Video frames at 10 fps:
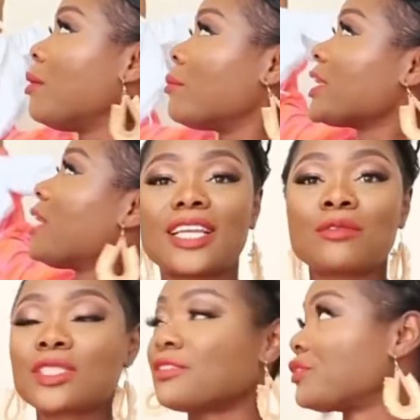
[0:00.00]
But yeah, that
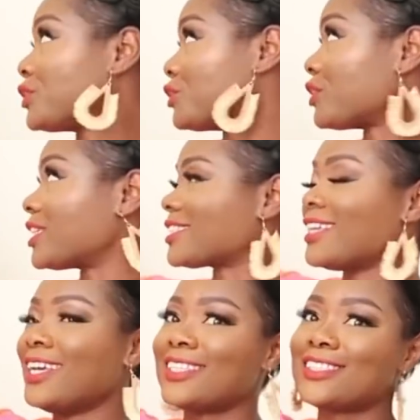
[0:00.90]
was the first dress.
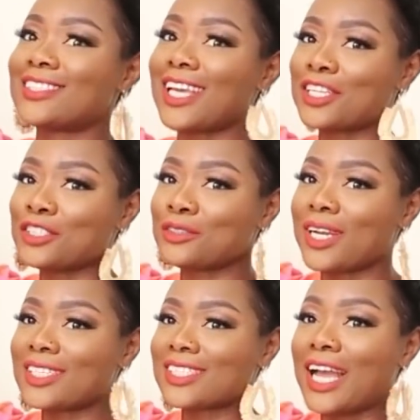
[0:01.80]
The second dress,